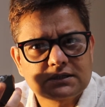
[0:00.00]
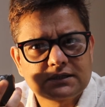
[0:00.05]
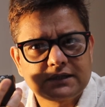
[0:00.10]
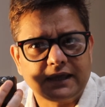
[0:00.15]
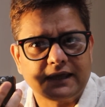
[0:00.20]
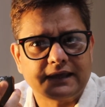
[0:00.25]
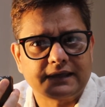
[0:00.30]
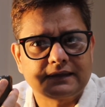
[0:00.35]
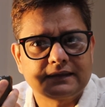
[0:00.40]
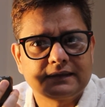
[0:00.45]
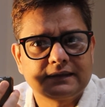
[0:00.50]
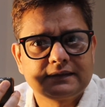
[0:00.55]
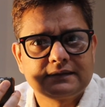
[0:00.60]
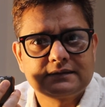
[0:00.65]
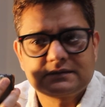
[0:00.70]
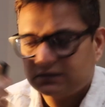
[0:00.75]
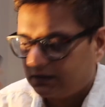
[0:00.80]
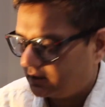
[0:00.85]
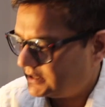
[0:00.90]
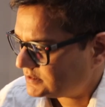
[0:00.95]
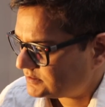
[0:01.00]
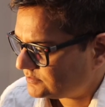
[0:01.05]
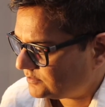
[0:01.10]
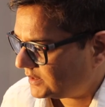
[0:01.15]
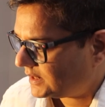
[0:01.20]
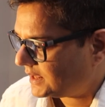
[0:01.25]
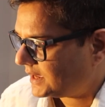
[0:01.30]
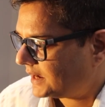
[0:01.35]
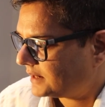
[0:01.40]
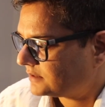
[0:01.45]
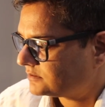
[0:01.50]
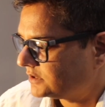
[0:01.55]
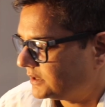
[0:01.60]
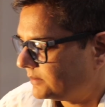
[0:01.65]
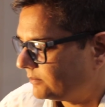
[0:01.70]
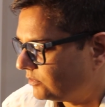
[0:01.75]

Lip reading: Yeah, so that's when I actually